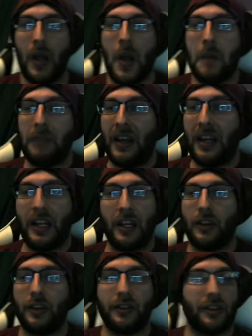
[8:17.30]

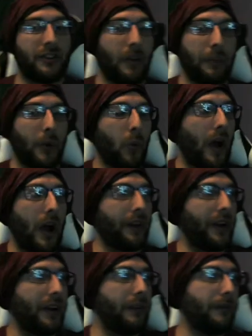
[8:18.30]
meteors or something wild
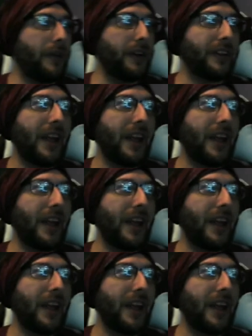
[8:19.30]
area of effect.